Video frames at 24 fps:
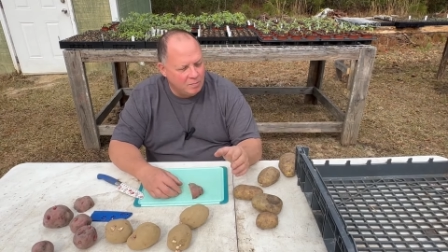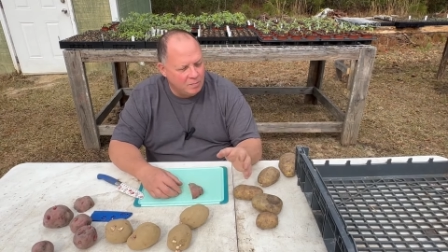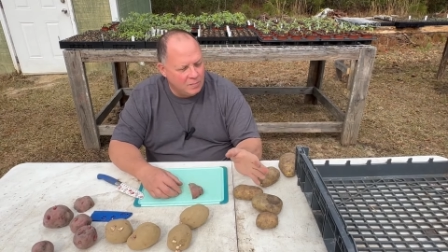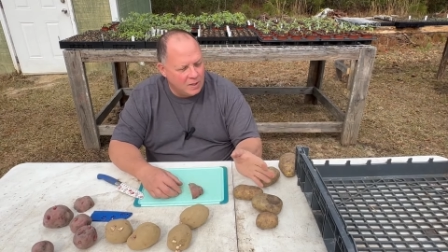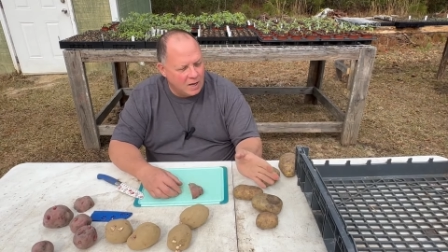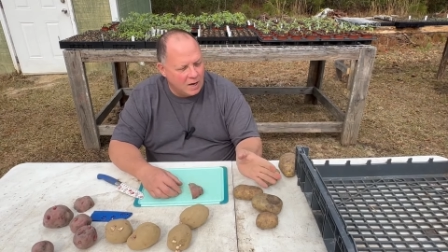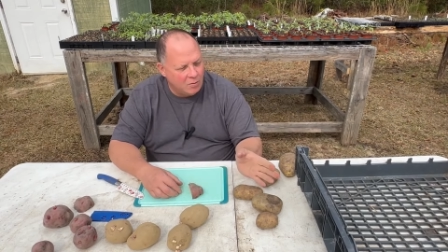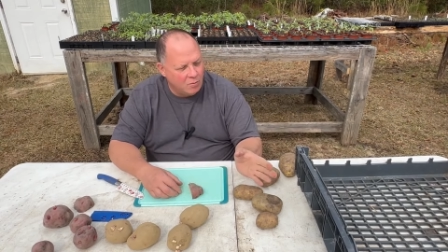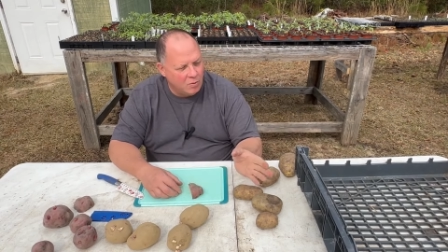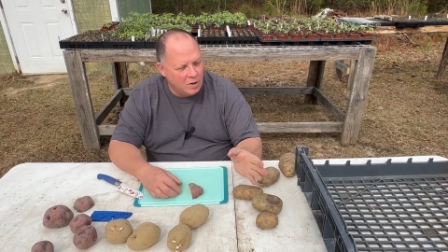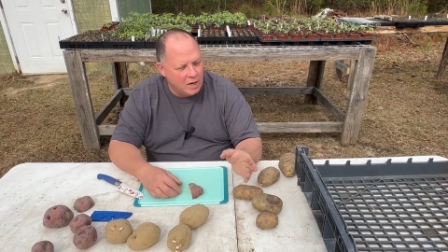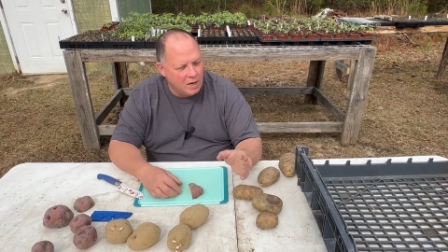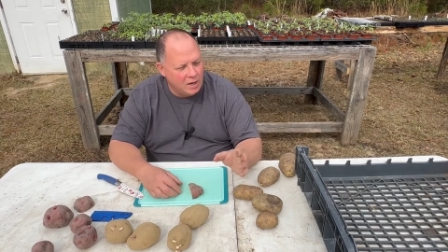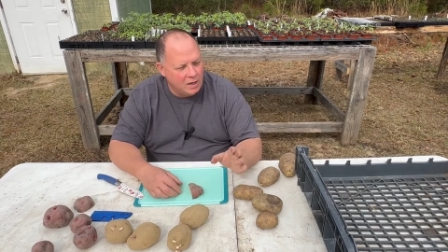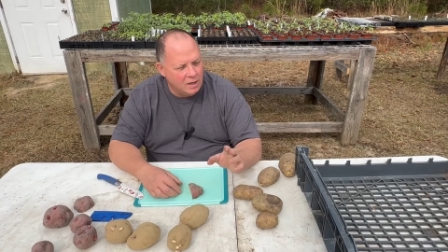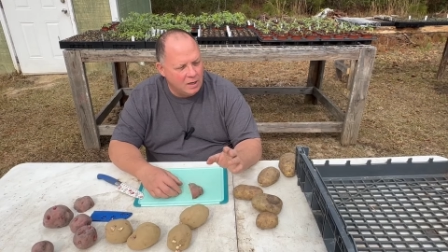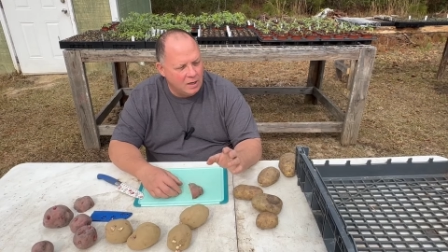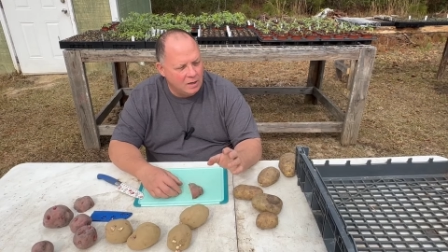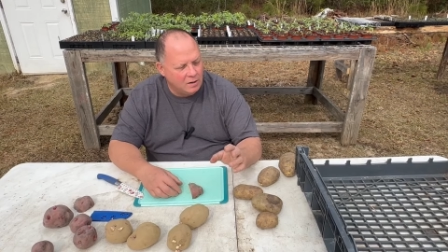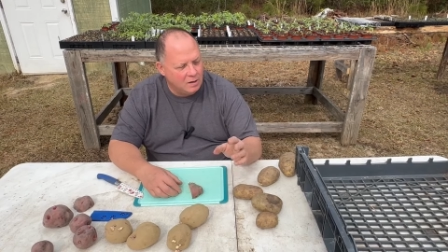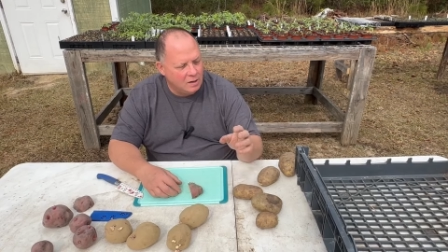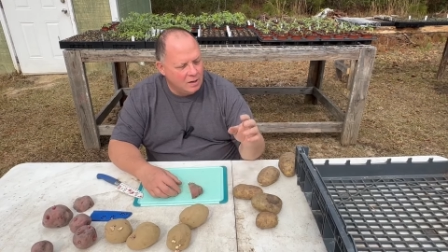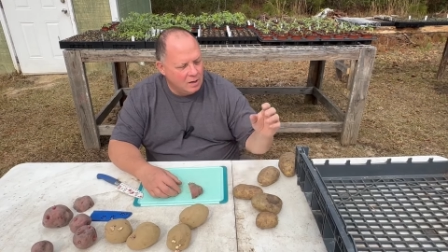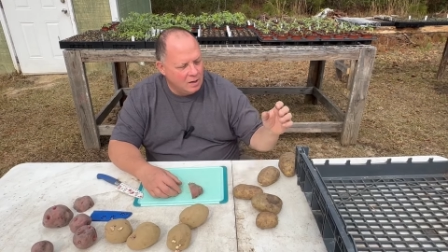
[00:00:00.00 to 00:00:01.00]
That way
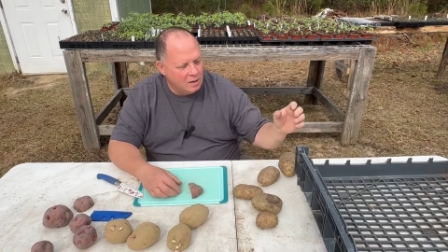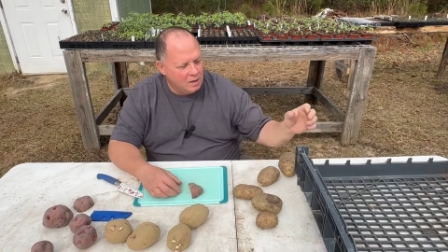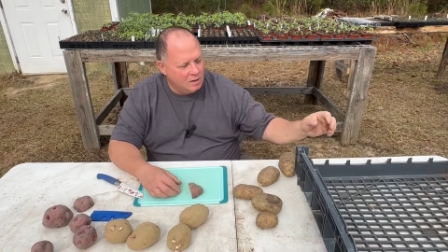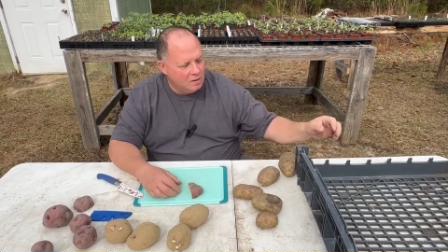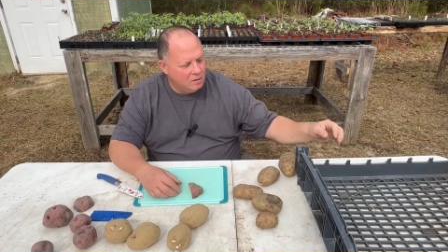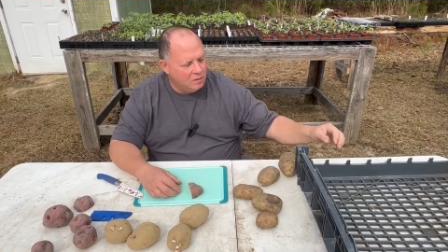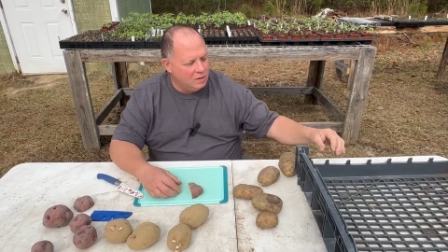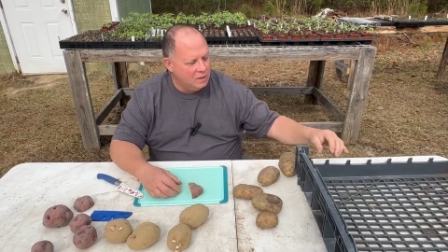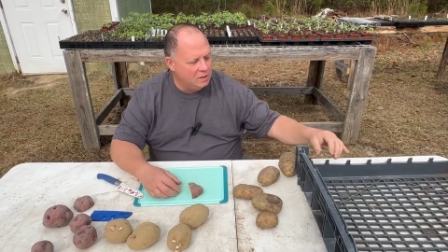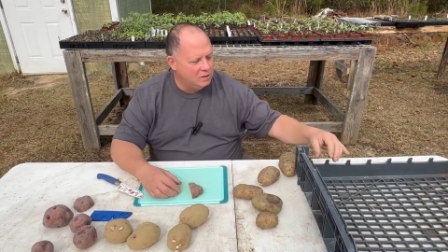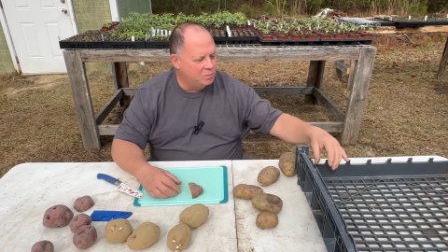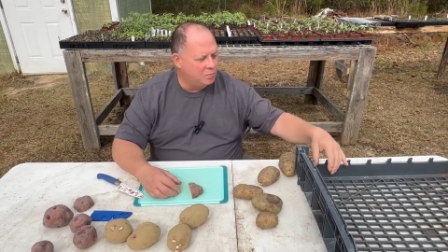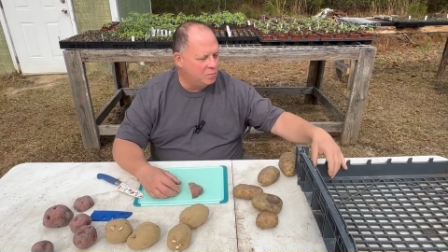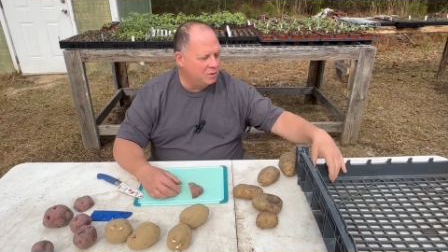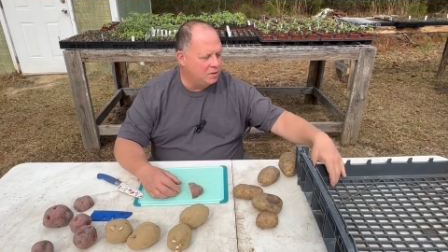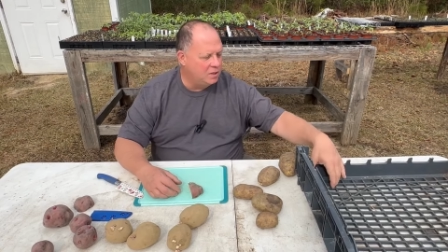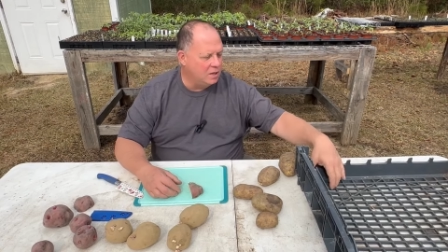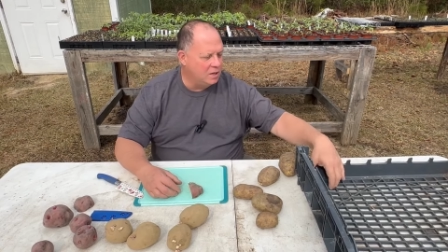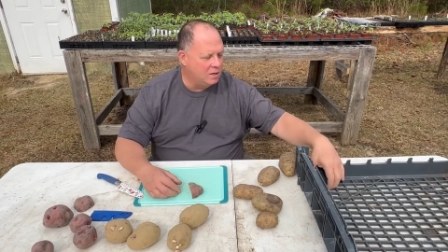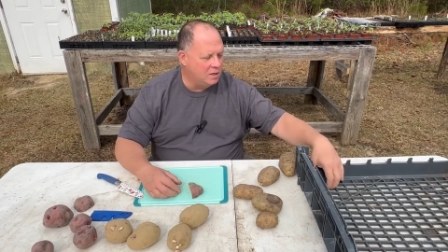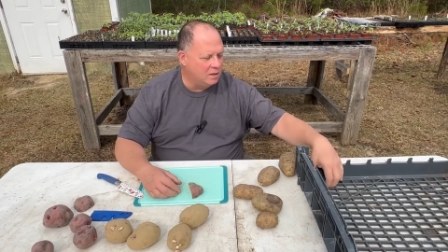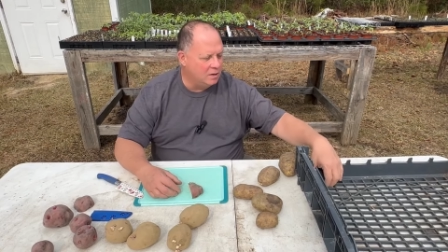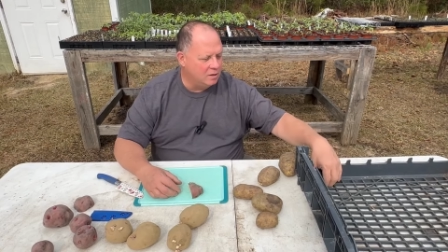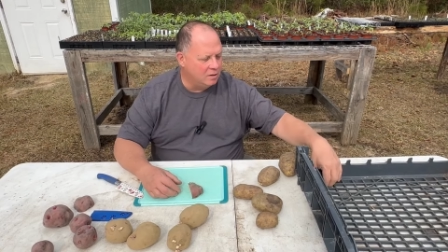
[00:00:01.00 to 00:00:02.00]
this
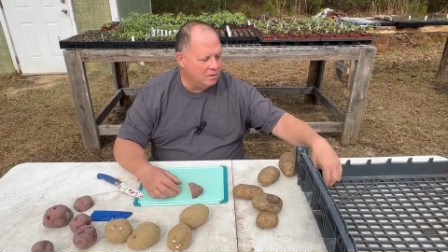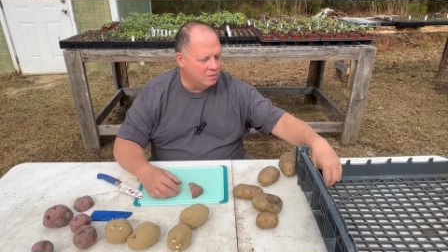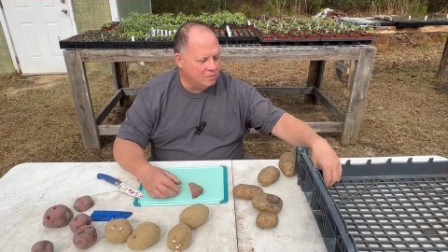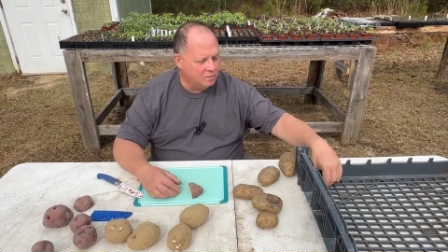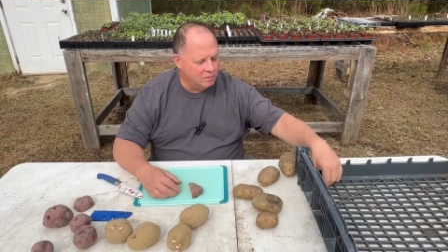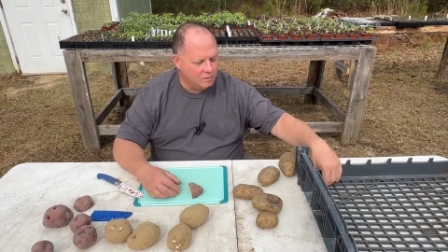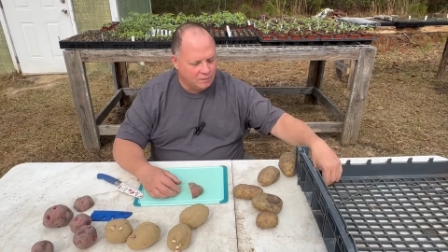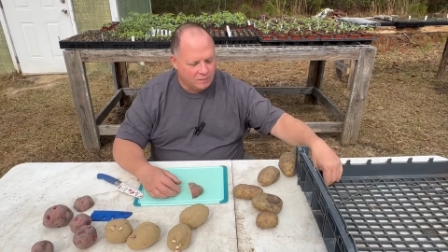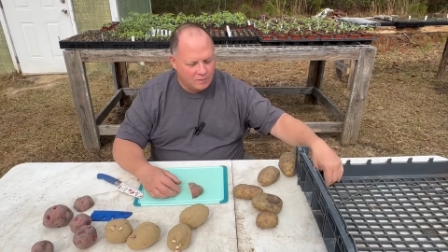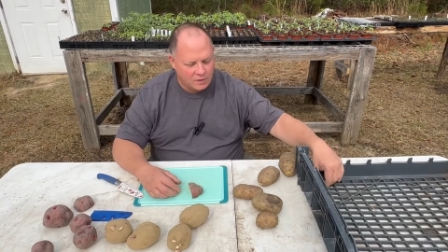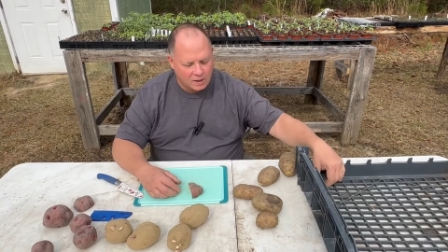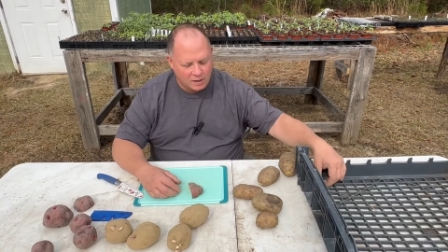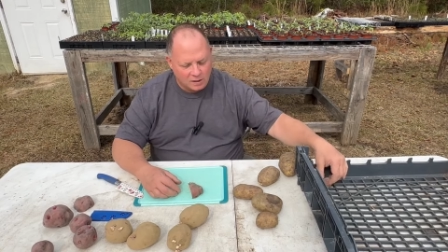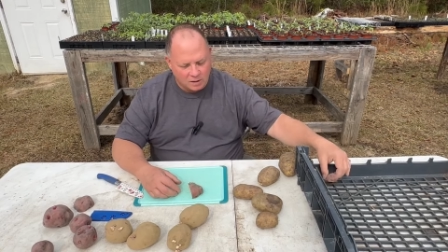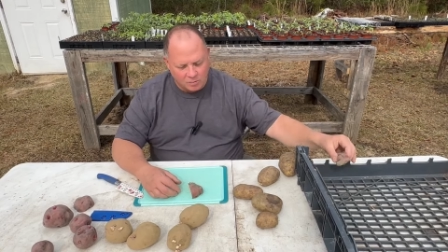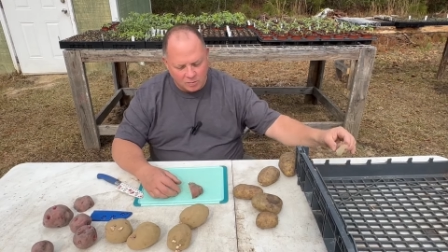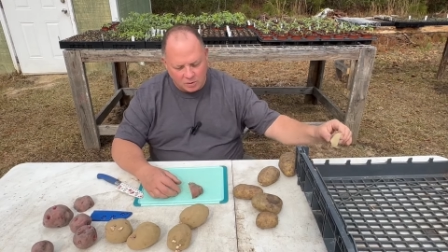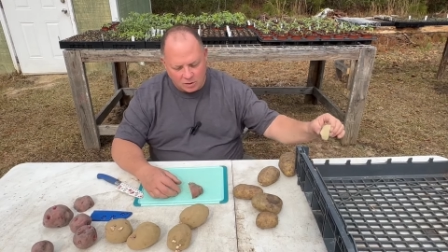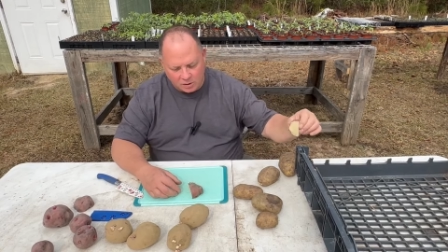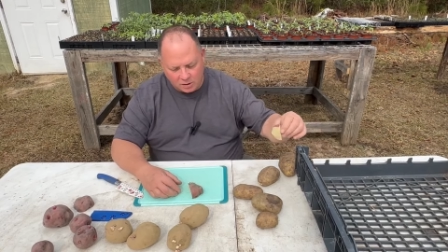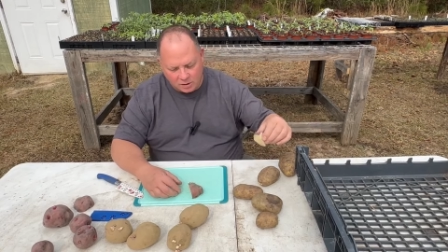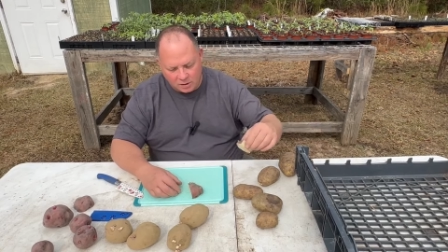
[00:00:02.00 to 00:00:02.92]
particular, well, in fact, let